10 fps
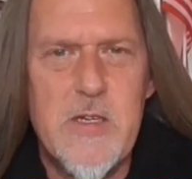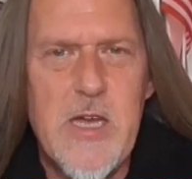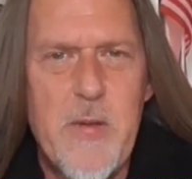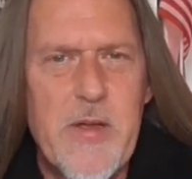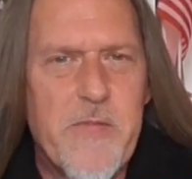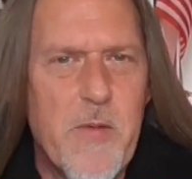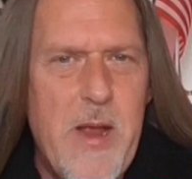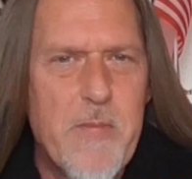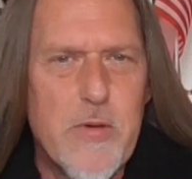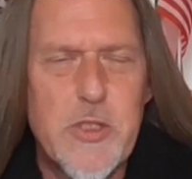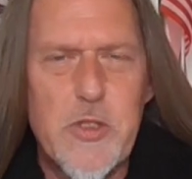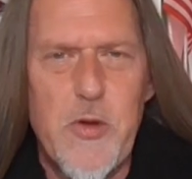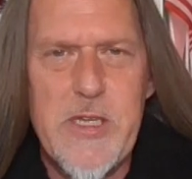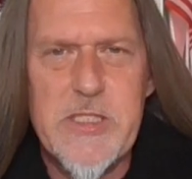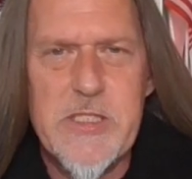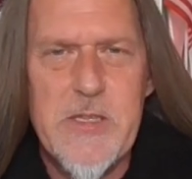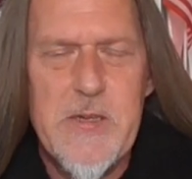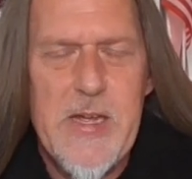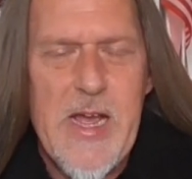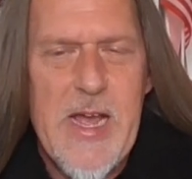coming from Emperor's Choice
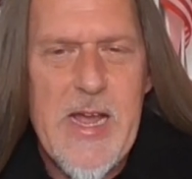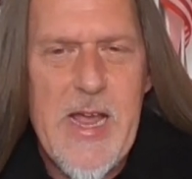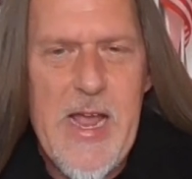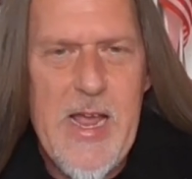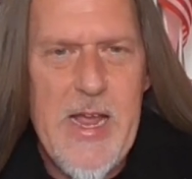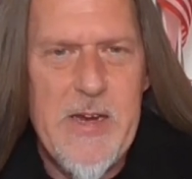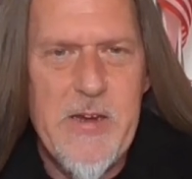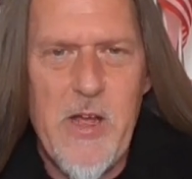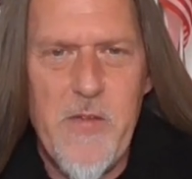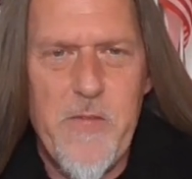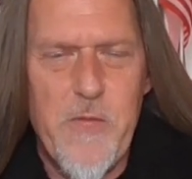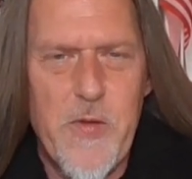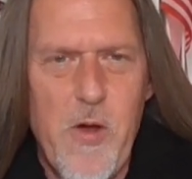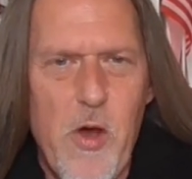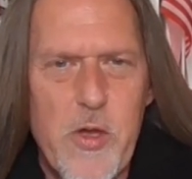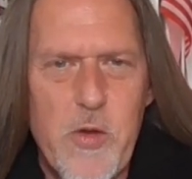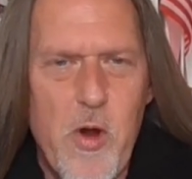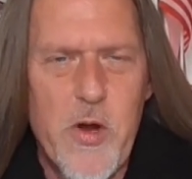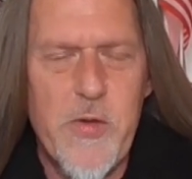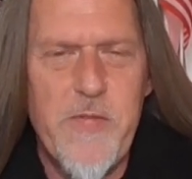and for all you
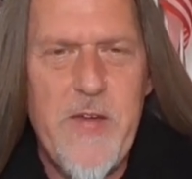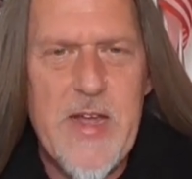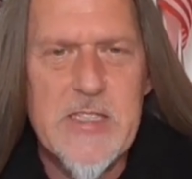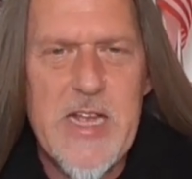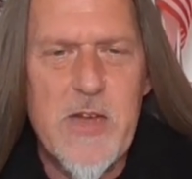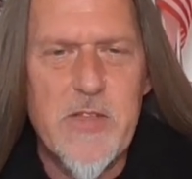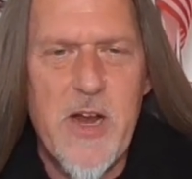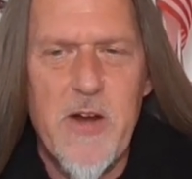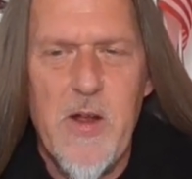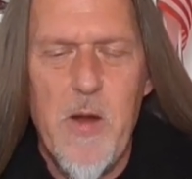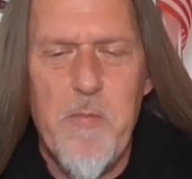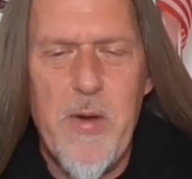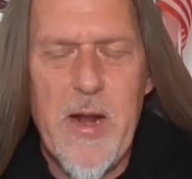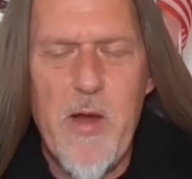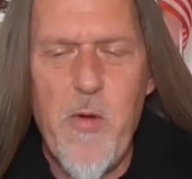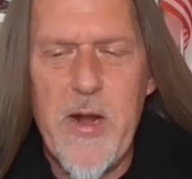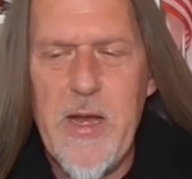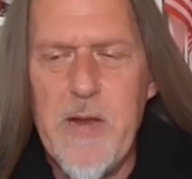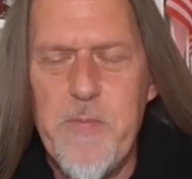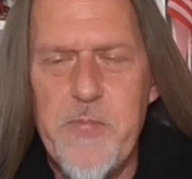Arduin fans out there. But I want
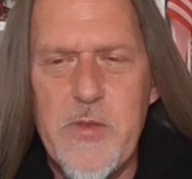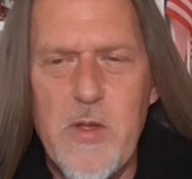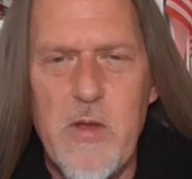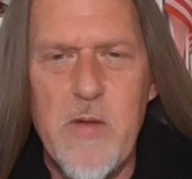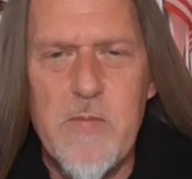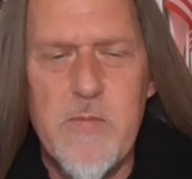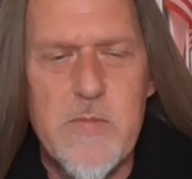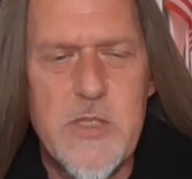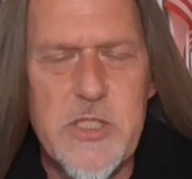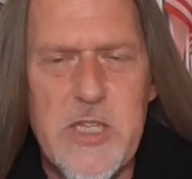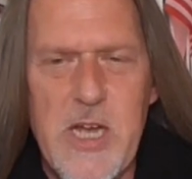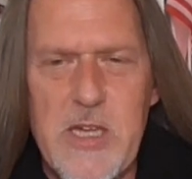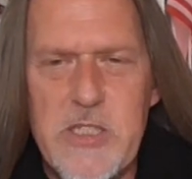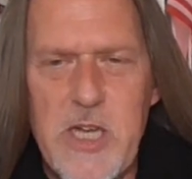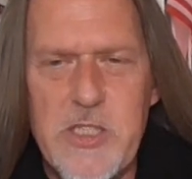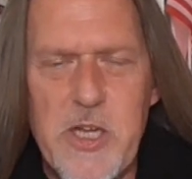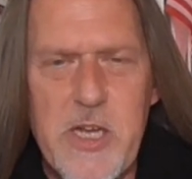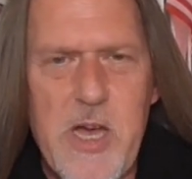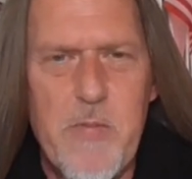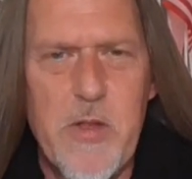to just touch on
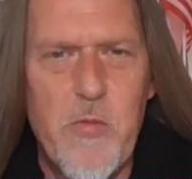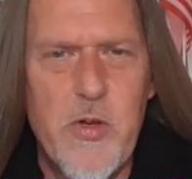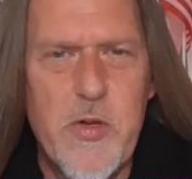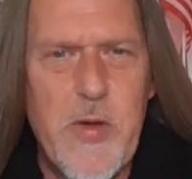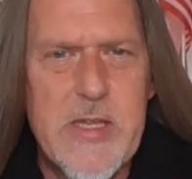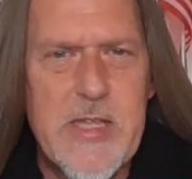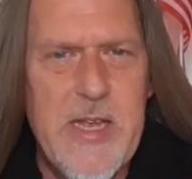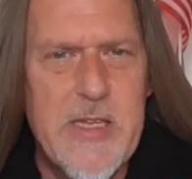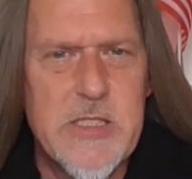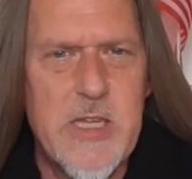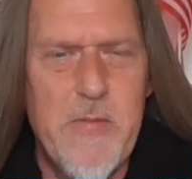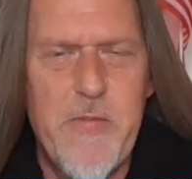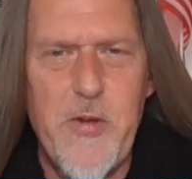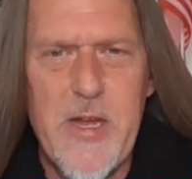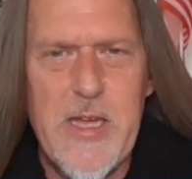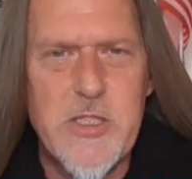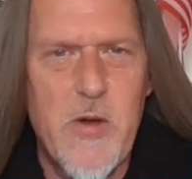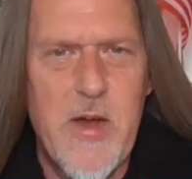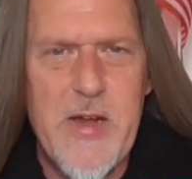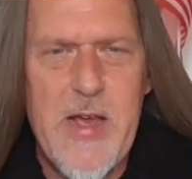a couple of real quick things before you guys
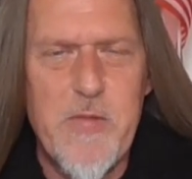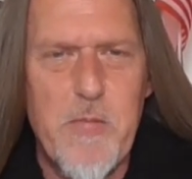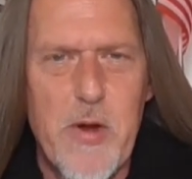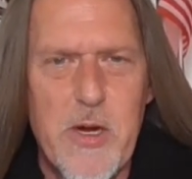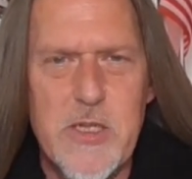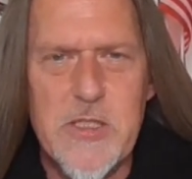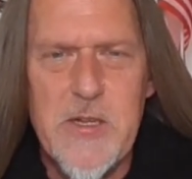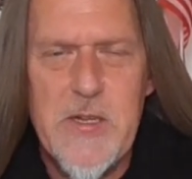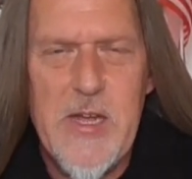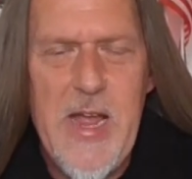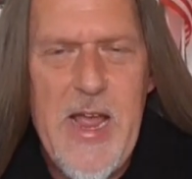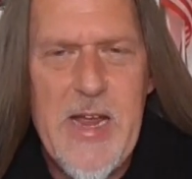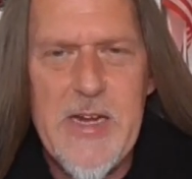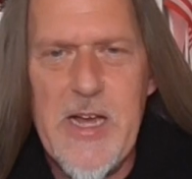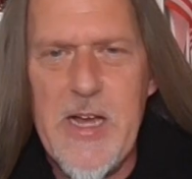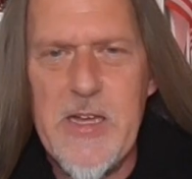go out and have your burgers and,